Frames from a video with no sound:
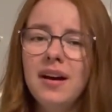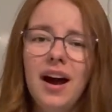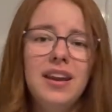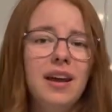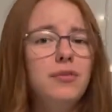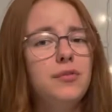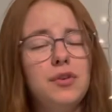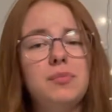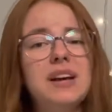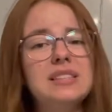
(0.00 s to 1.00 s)
I never
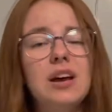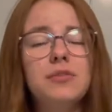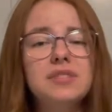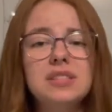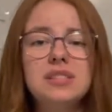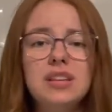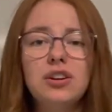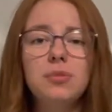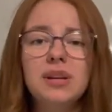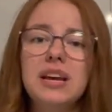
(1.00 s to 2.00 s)
viewed myself as a
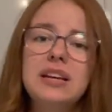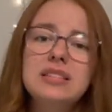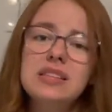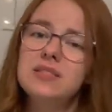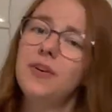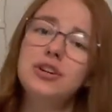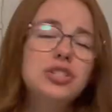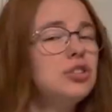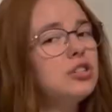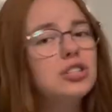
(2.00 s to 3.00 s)
sinner because, as far as
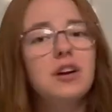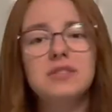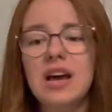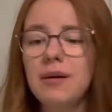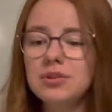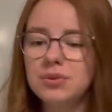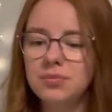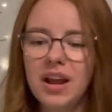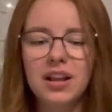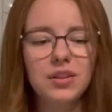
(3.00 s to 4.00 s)
church goes, I was a
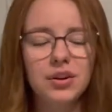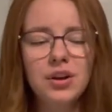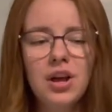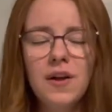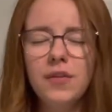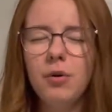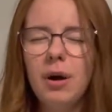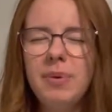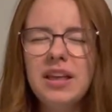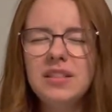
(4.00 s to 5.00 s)
regular. Though I
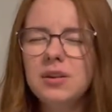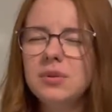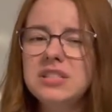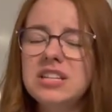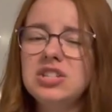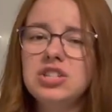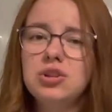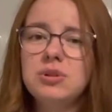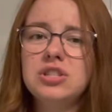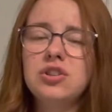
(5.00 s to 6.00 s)
paid little attention
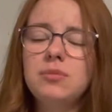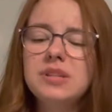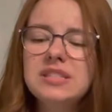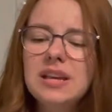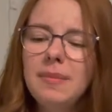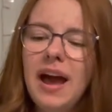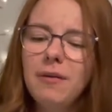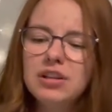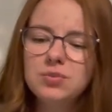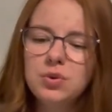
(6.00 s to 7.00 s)
to his sermons, somehow
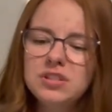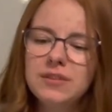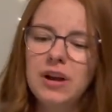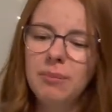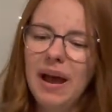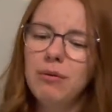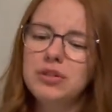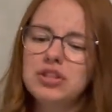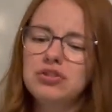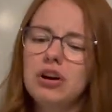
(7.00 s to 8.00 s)
his words have come back with
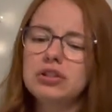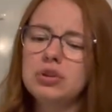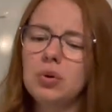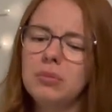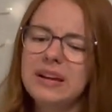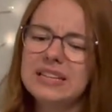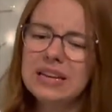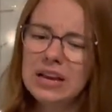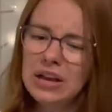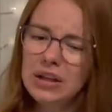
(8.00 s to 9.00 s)
a strong torment.
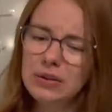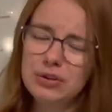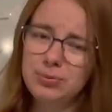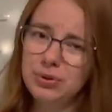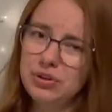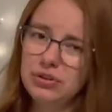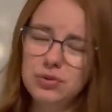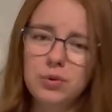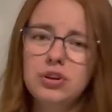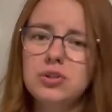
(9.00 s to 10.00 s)
Those preacher's
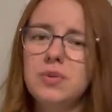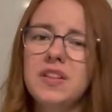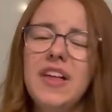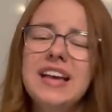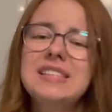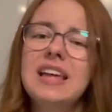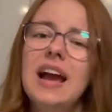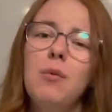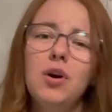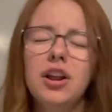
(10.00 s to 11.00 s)
words were the last thing
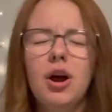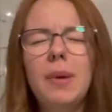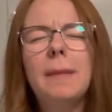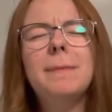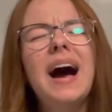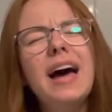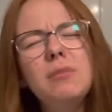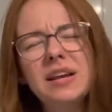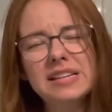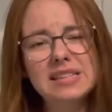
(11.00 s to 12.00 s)
I wanted on my mind
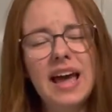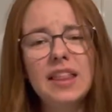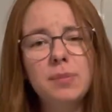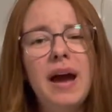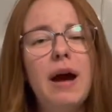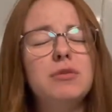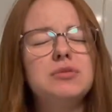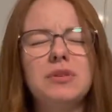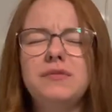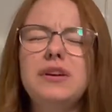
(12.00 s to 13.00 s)
because they had the power to
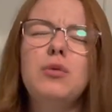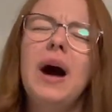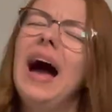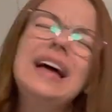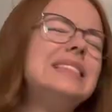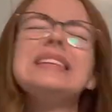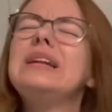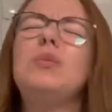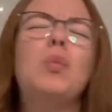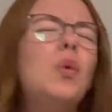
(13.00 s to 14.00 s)
reveal what I
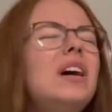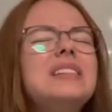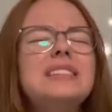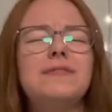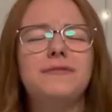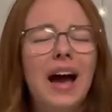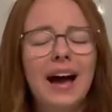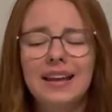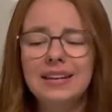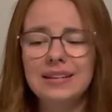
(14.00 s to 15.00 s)
didn't want to
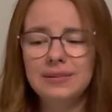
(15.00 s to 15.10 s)
find.